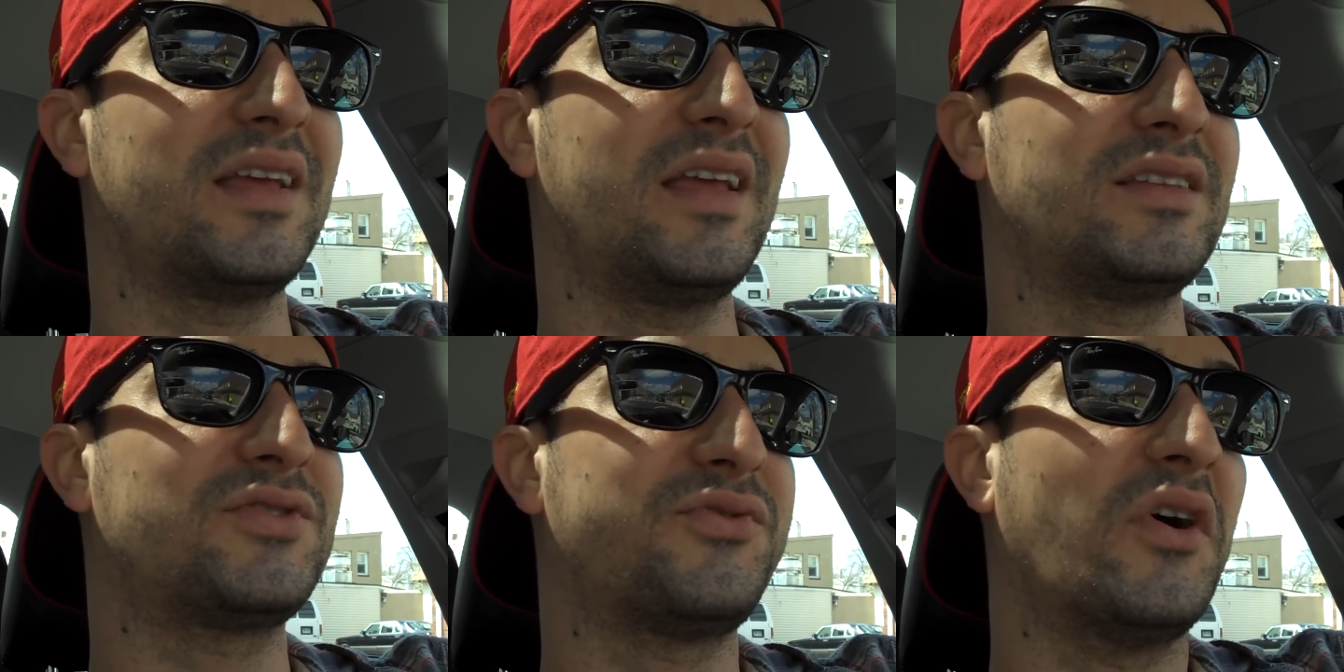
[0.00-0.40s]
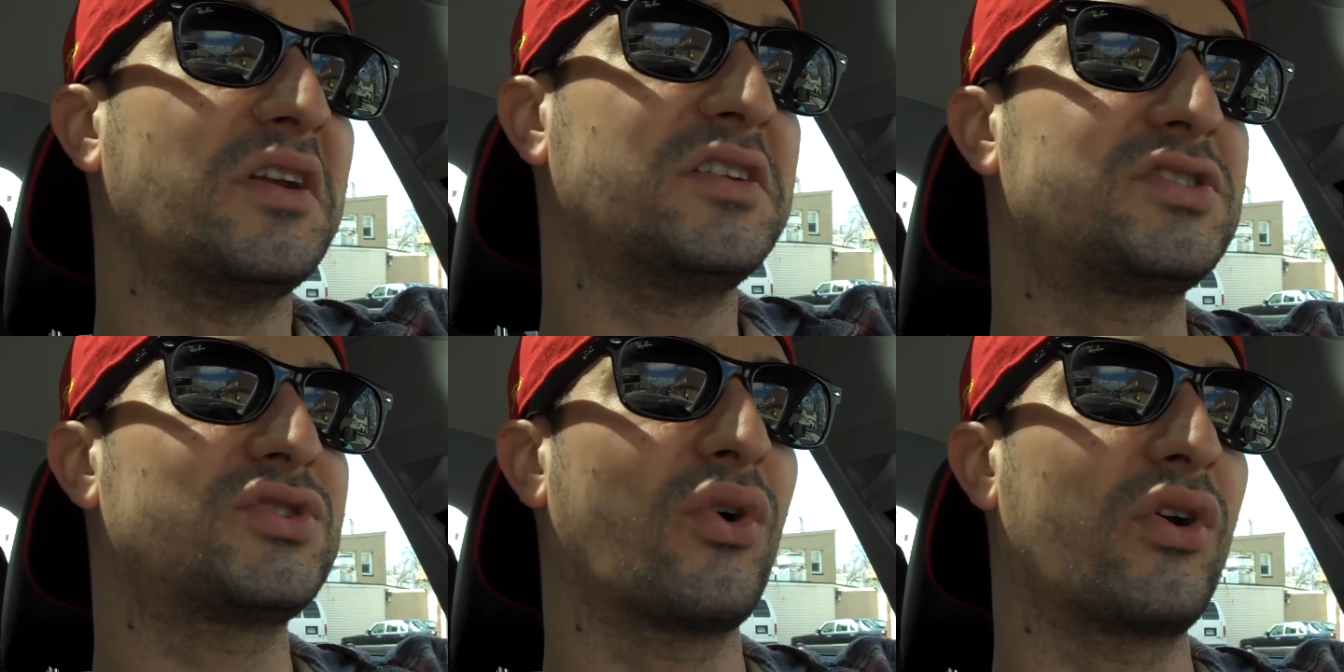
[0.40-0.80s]
it's a
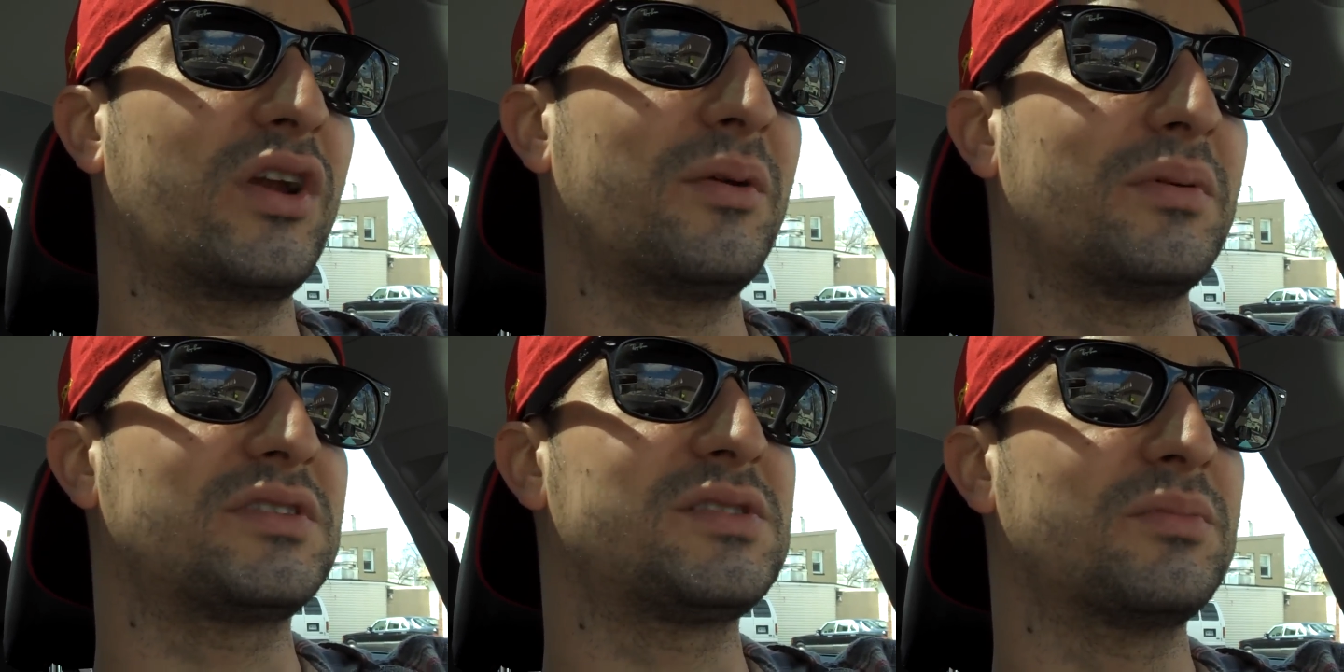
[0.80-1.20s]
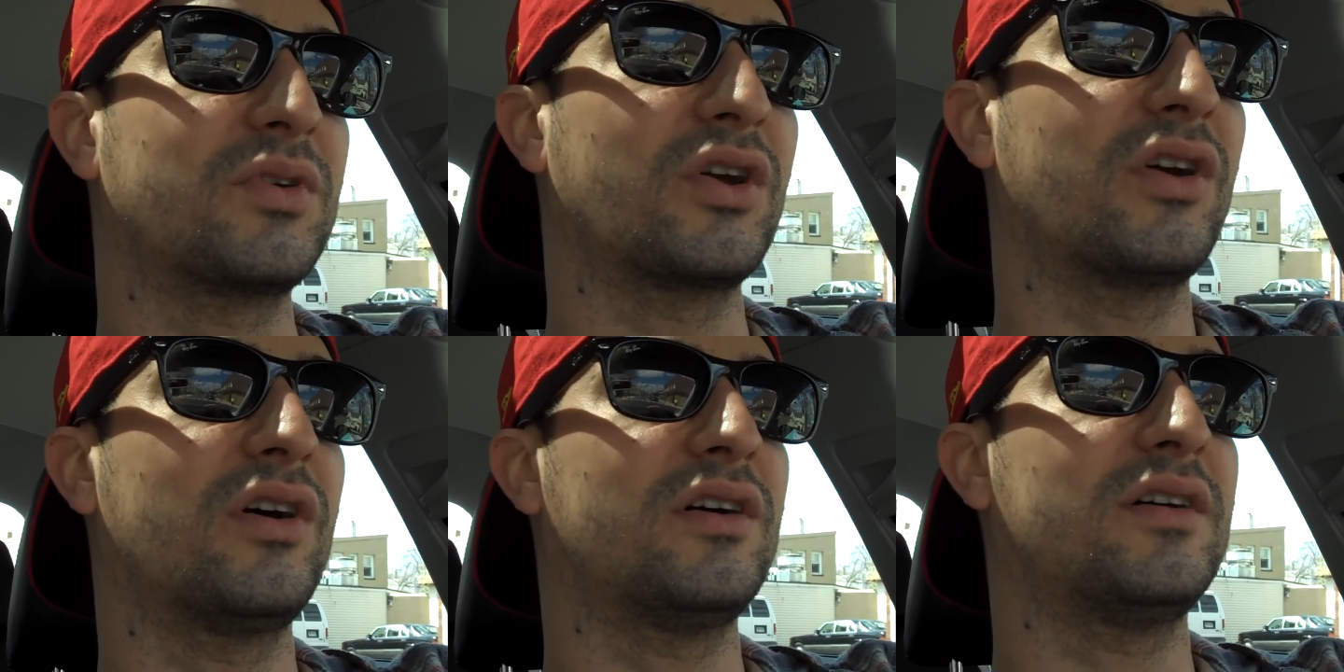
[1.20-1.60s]
funny story, but some
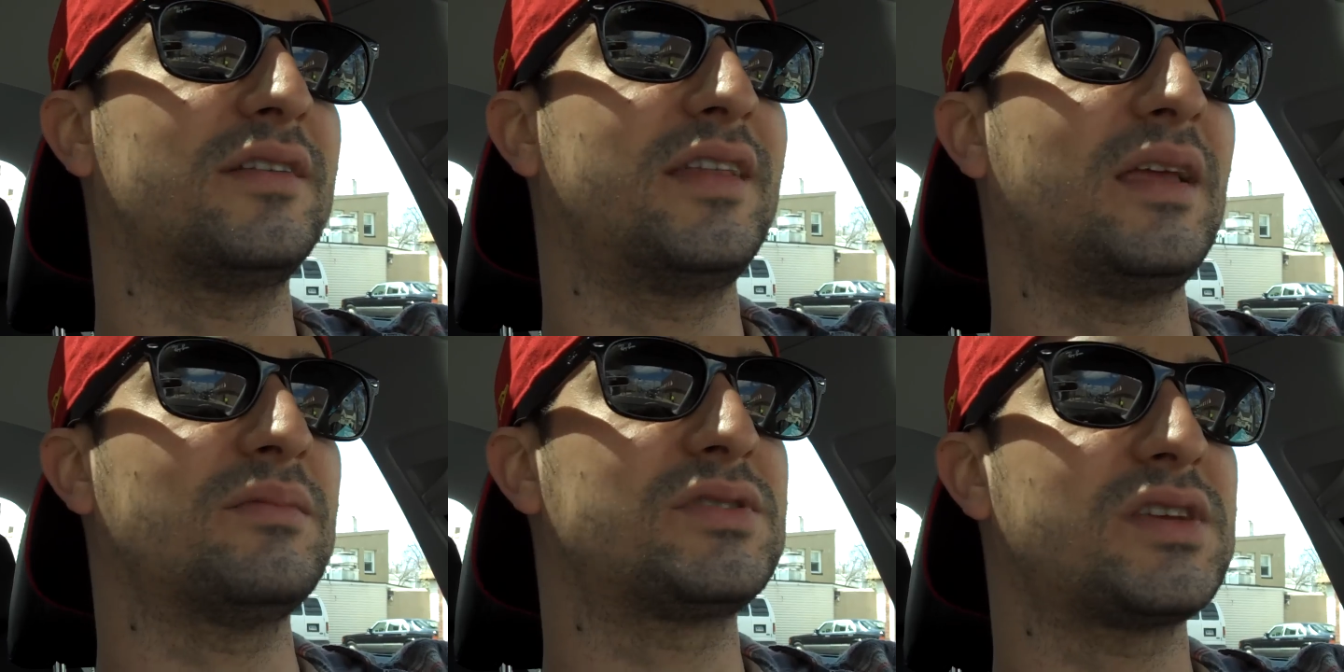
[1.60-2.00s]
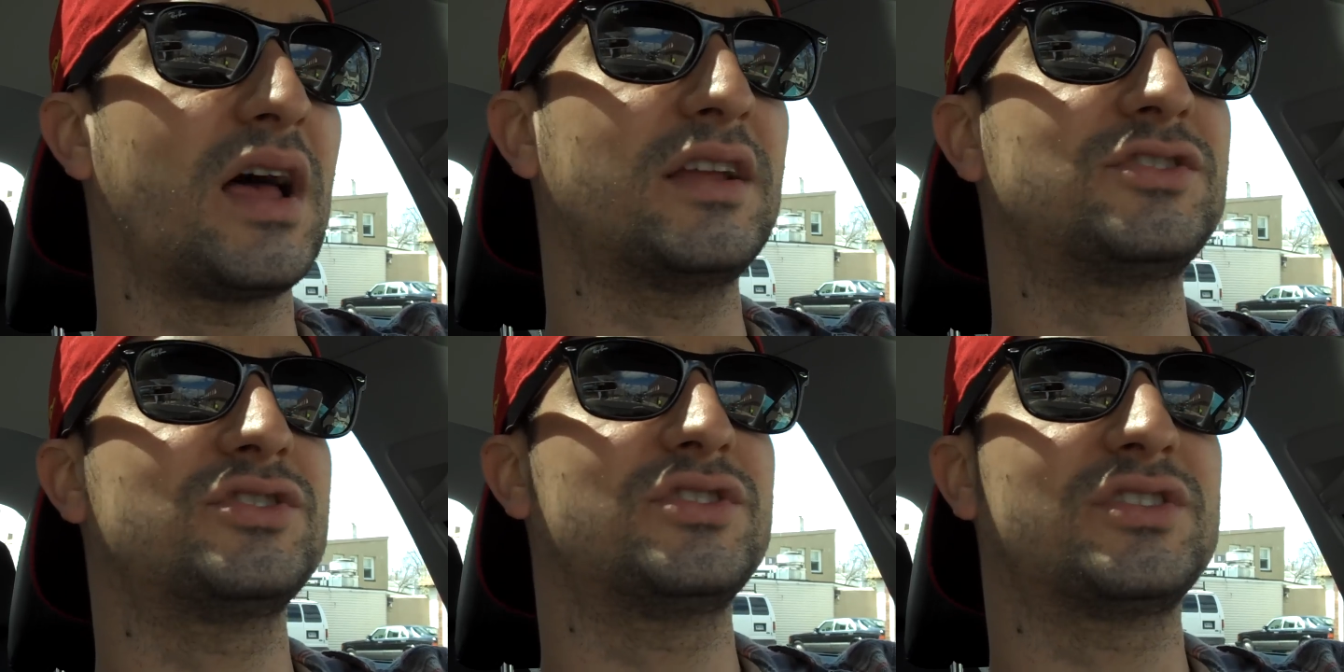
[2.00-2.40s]
girl named
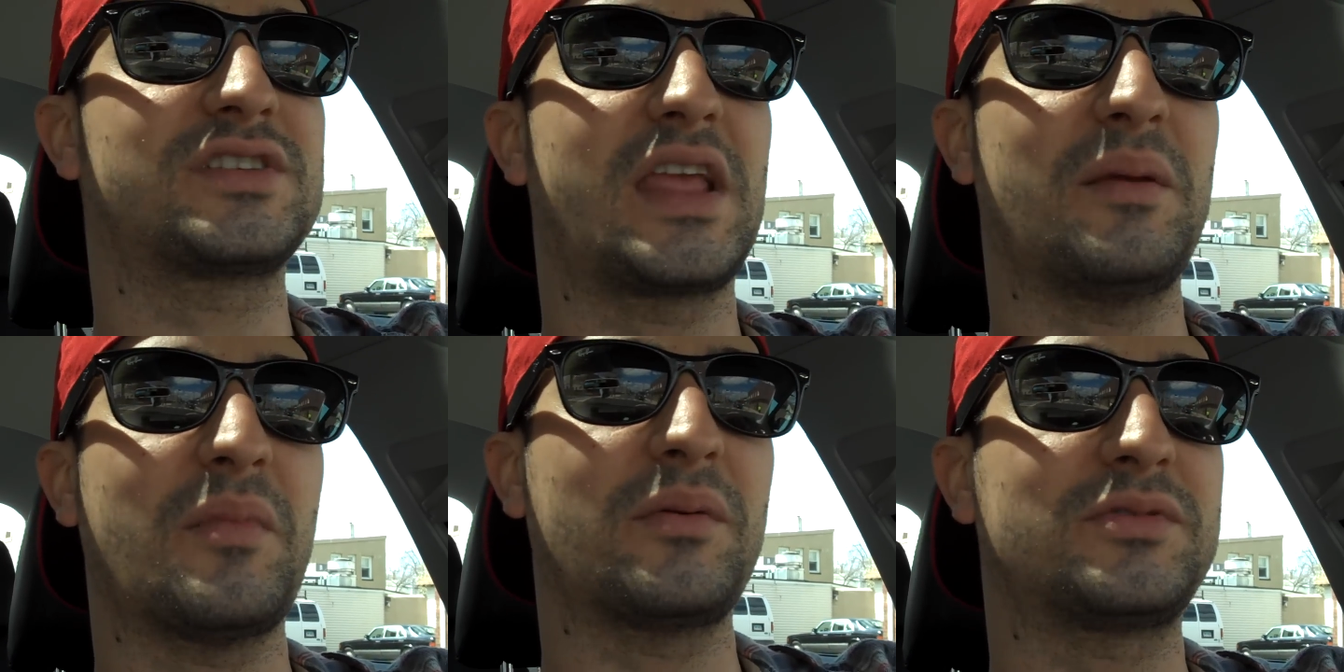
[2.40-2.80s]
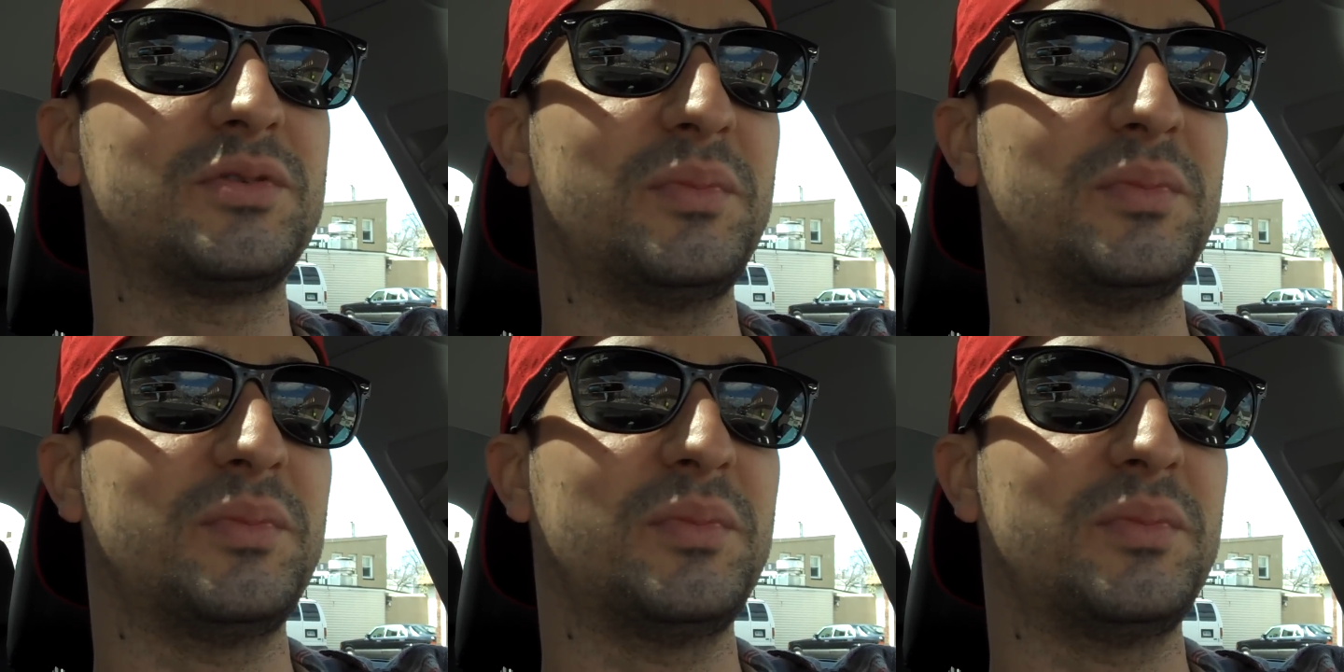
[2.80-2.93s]
Sandra just came up